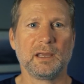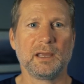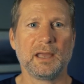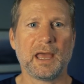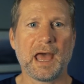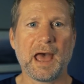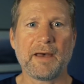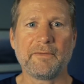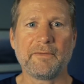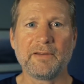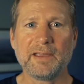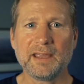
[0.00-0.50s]

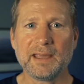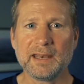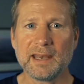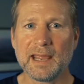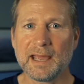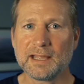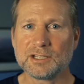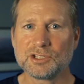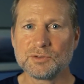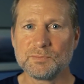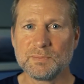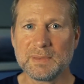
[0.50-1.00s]
Having an
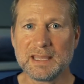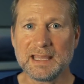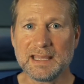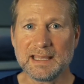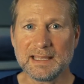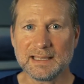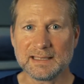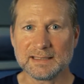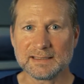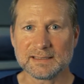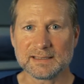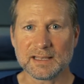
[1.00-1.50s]
edge
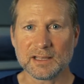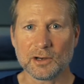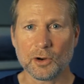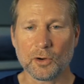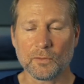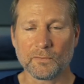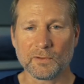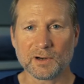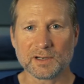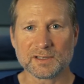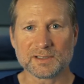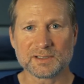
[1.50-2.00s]
means that
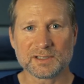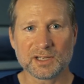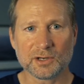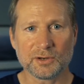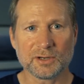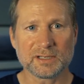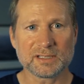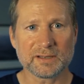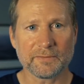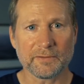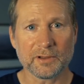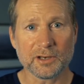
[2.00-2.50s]
over a
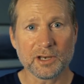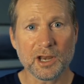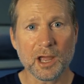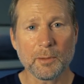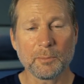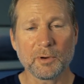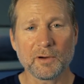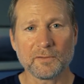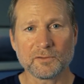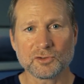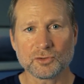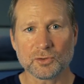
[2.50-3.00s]
series of a
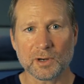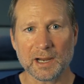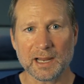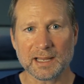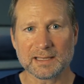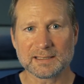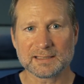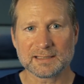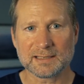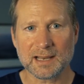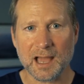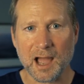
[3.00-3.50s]
number of
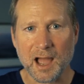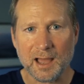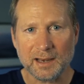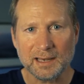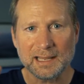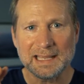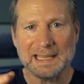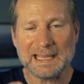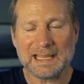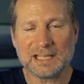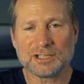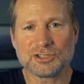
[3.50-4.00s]
trades,
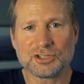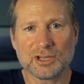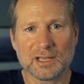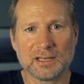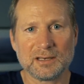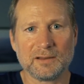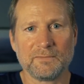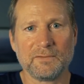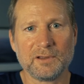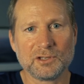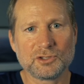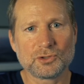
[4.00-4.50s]
not each
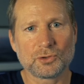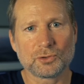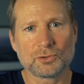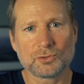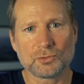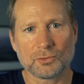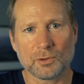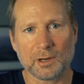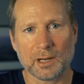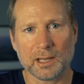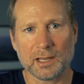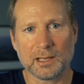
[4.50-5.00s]
individual
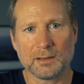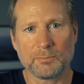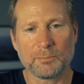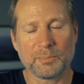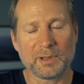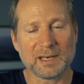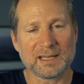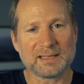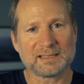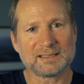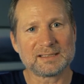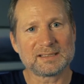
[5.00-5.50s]
trade, but
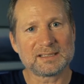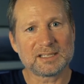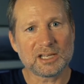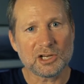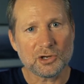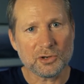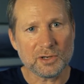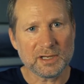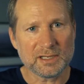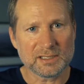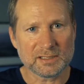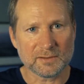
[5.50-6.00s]
a
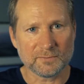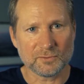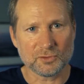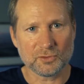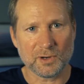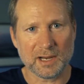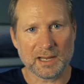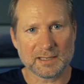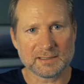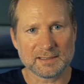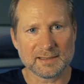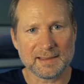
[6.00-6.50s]
series of
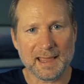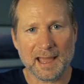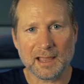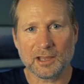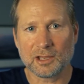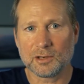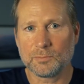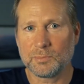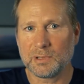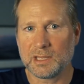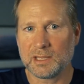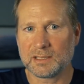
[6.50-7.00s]
trades, and that
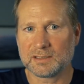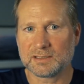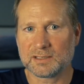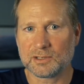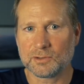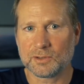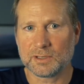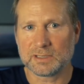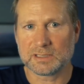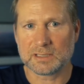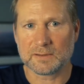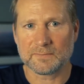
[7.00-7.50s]
could be a
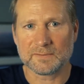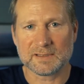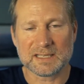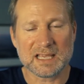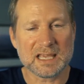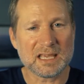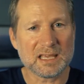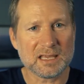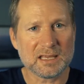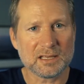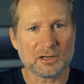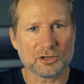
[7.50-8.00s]
series of
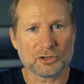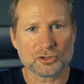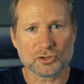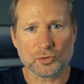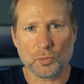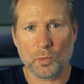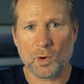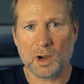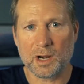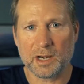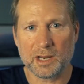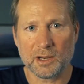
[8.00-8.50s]
10 or
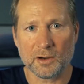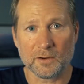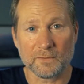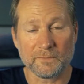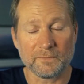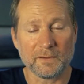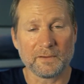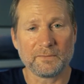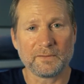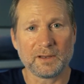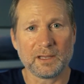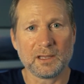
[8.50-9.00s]
20 or
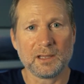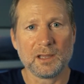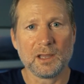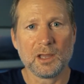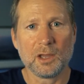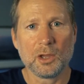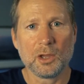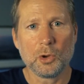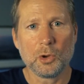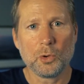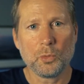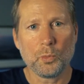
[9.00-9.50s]
50,
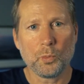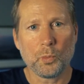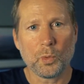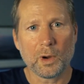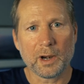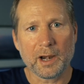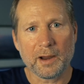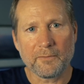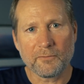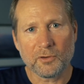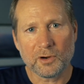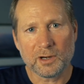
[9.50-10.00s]

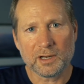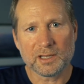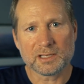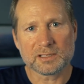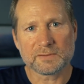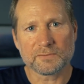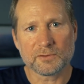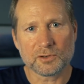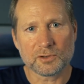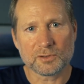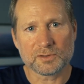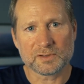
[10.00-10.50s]
whatever it is
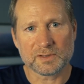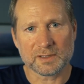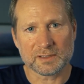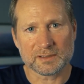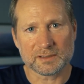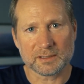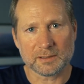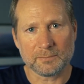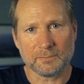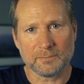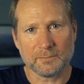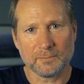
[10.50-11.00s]
for your
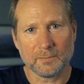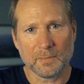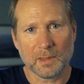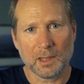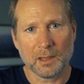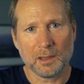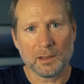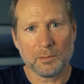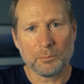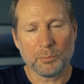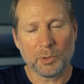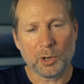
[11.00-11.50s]
system,
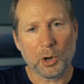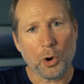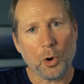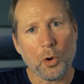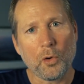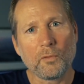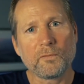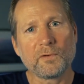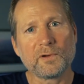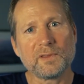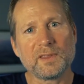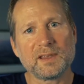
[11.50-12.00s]
but
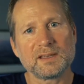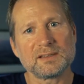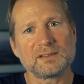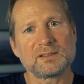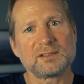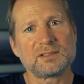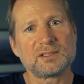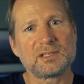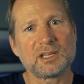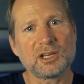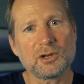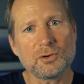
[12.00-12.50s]
over this
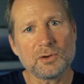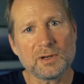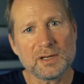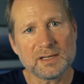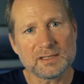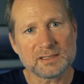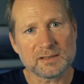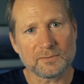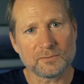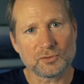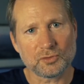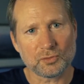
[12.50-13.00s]

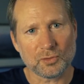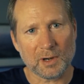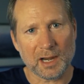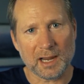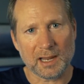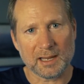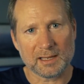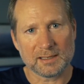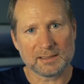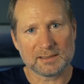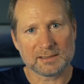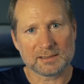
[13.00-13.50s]
series of
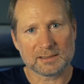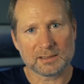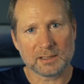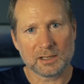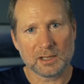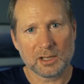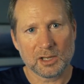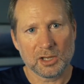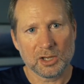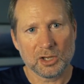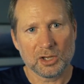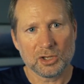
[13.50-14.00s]
trades,
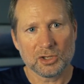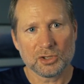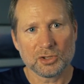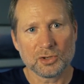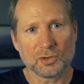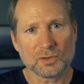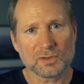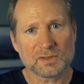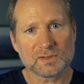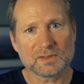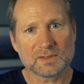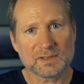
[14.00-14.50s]

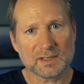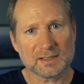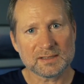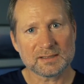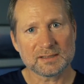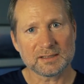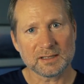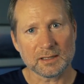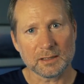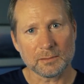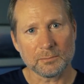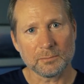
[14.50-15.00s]
your
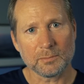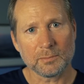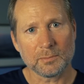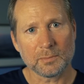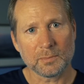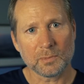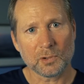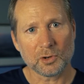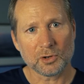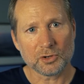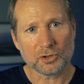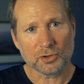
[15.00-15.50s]
system
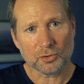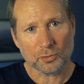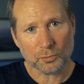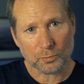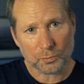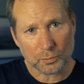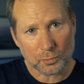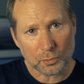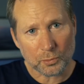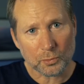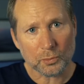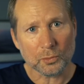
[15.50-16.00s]
or your
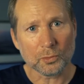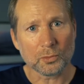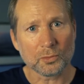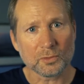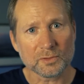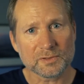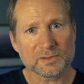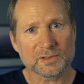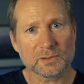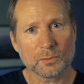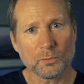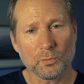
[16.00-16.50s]

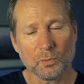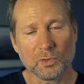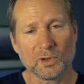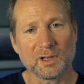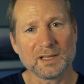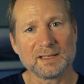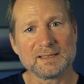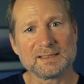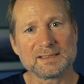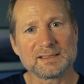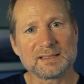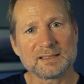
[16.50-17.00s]
rules will
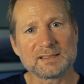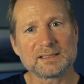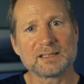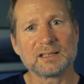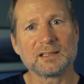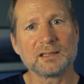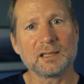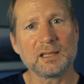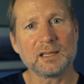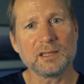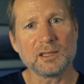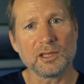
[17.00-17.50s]

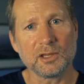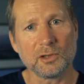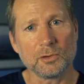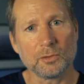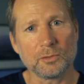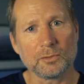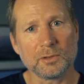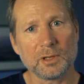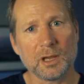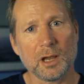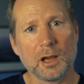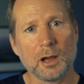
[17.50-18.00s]
consistently
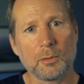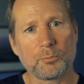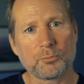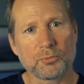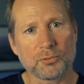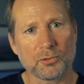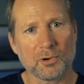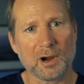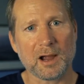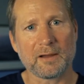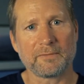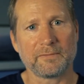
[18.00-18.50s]
yield a
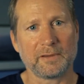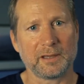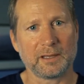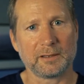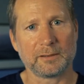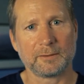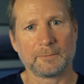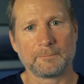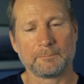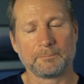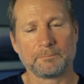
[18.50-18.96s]
profit.